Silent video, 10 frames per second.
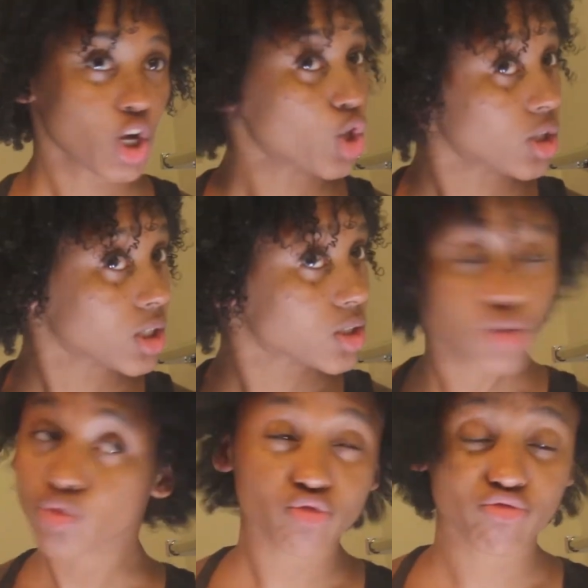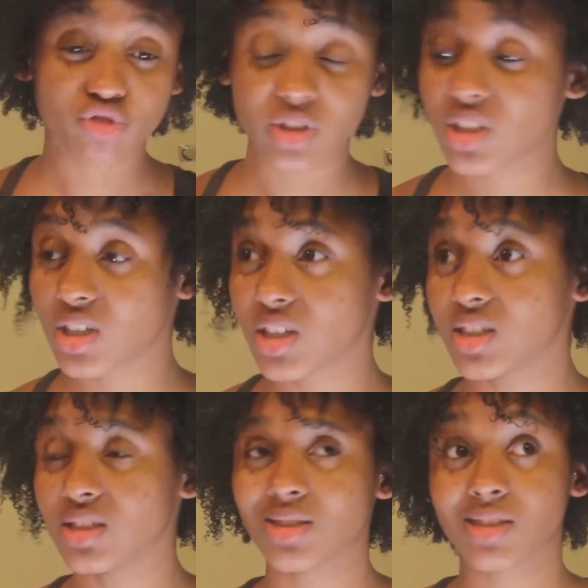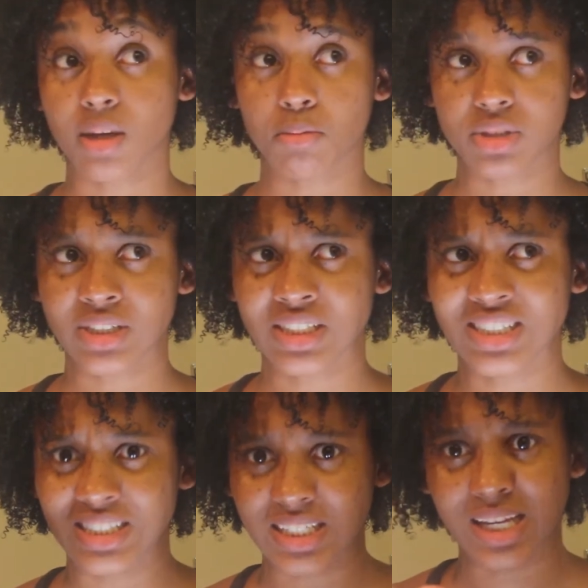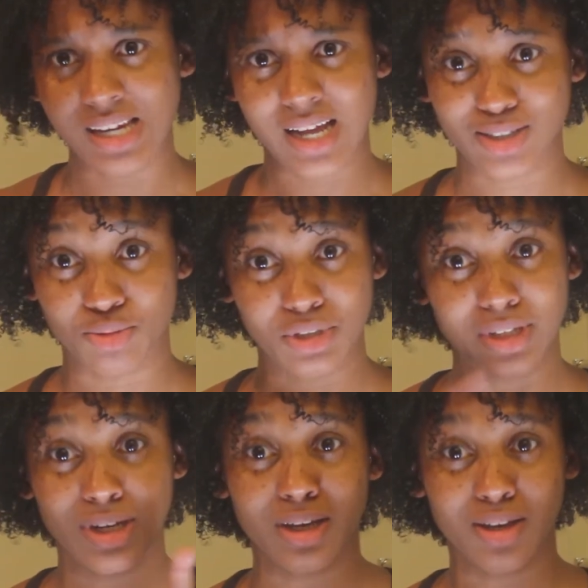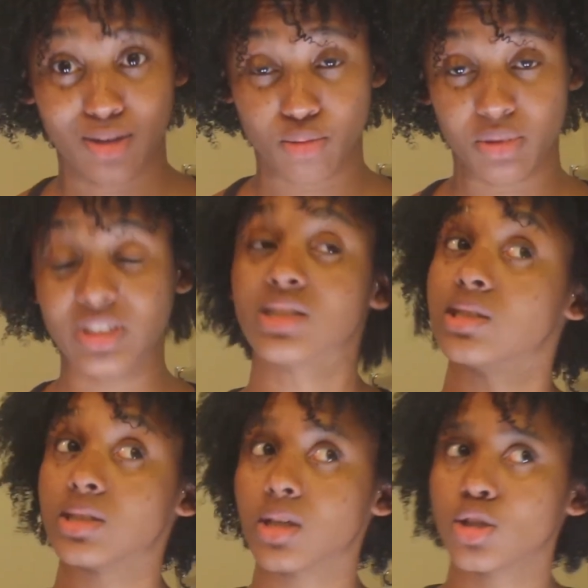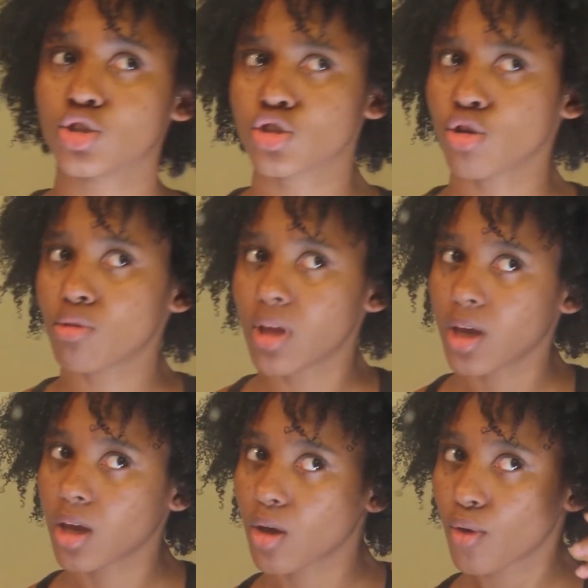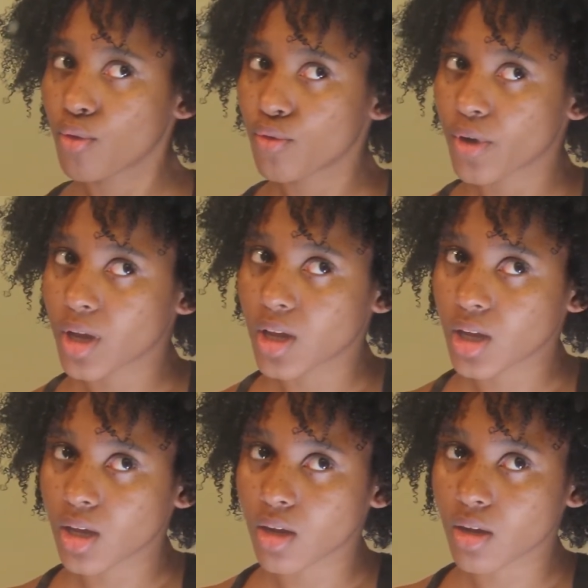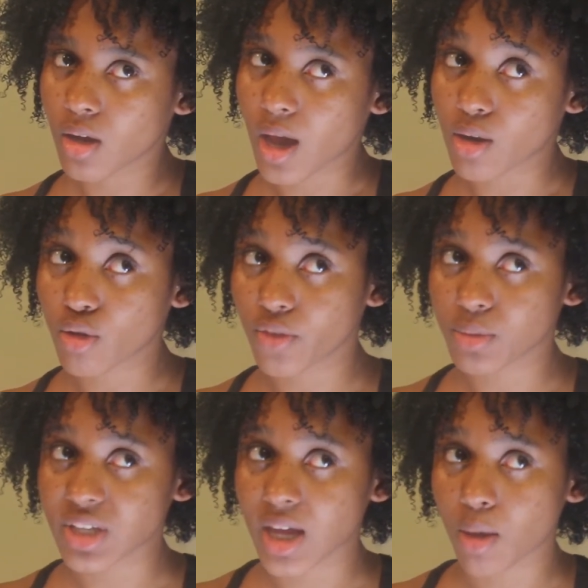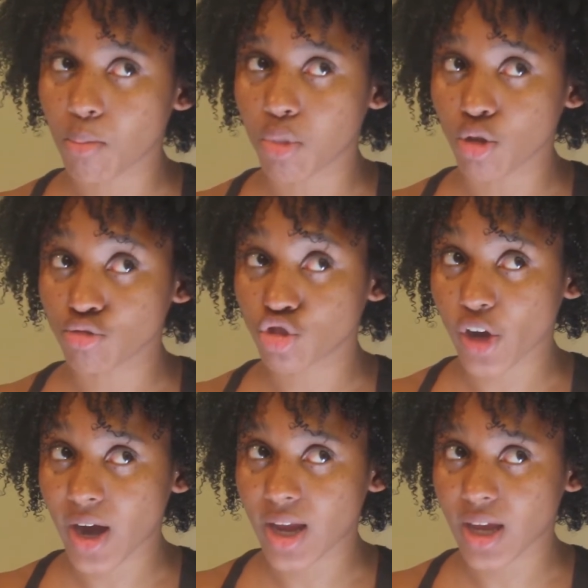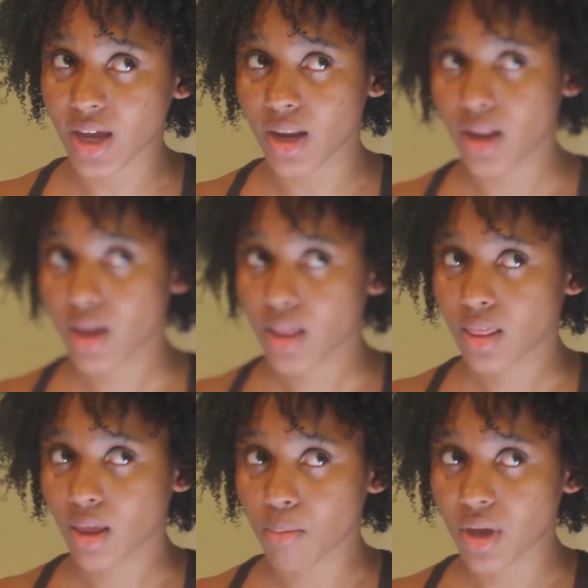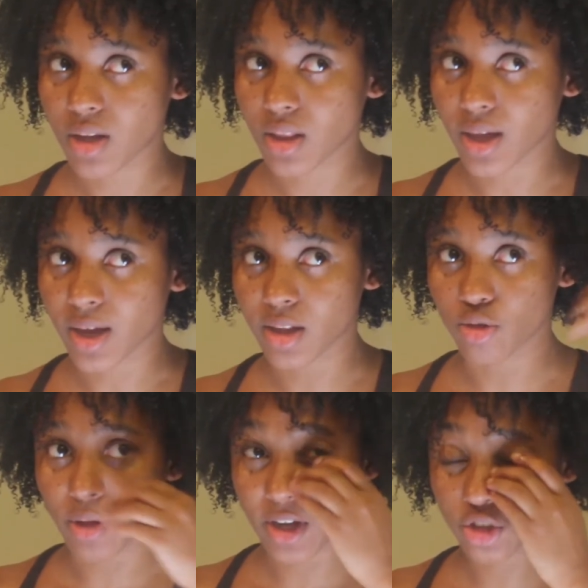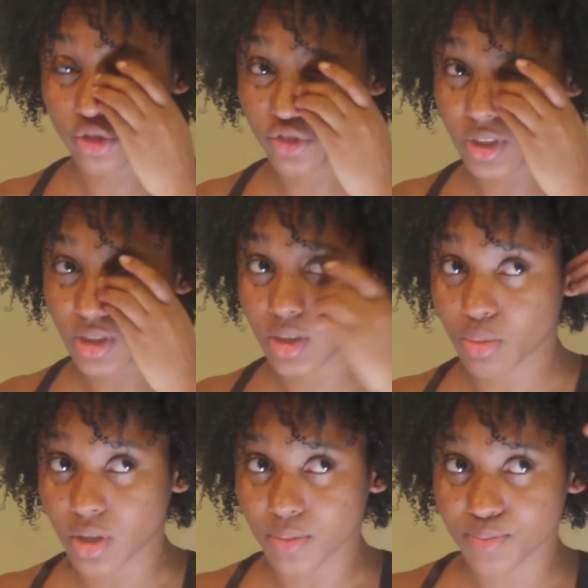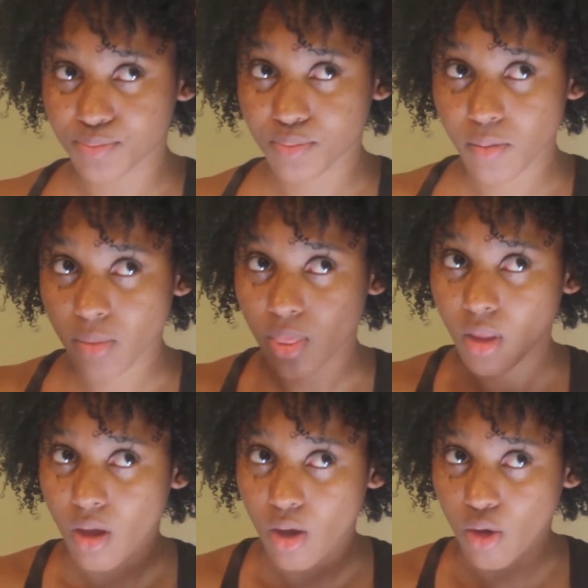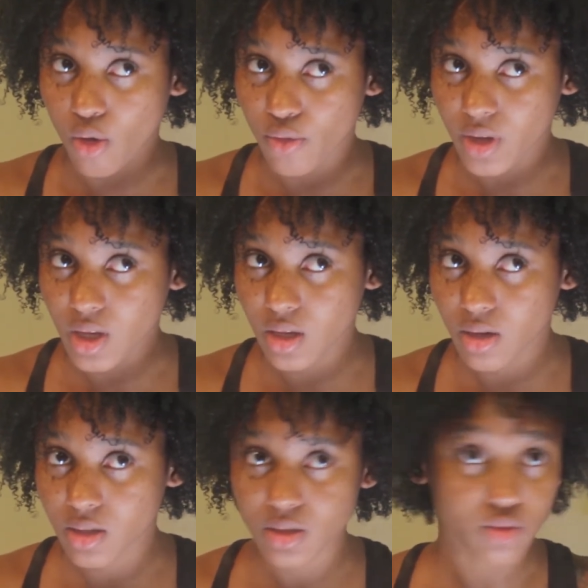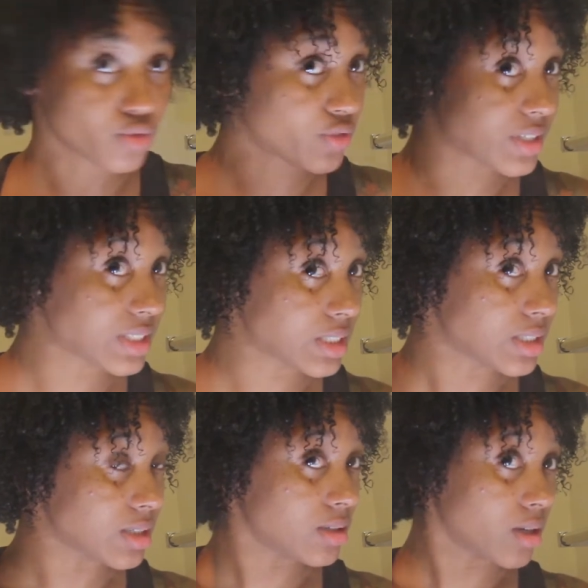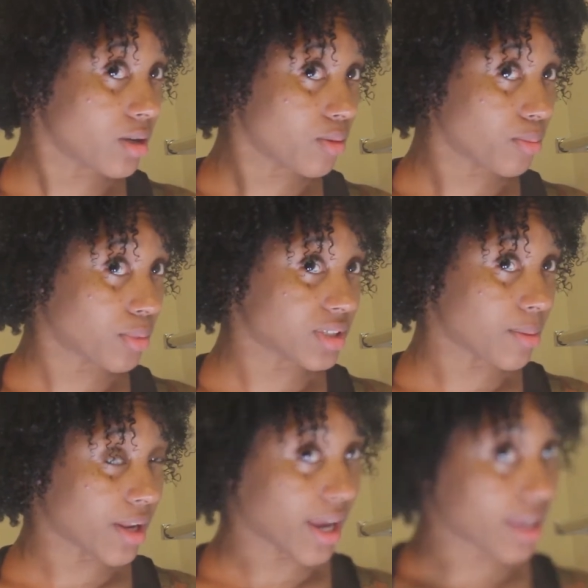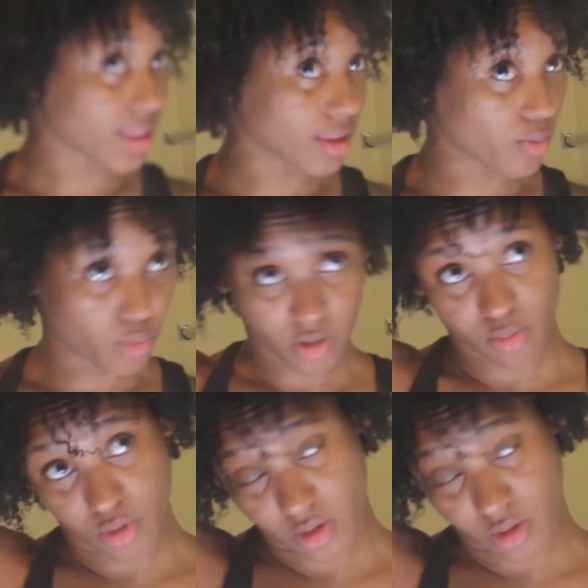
go looks really good in some places and not so good in other places. So like over here, I don't know if it was like blow drying it that made it like a little extra frizzy, but over here it's a little frizzy, which I mean I can live with,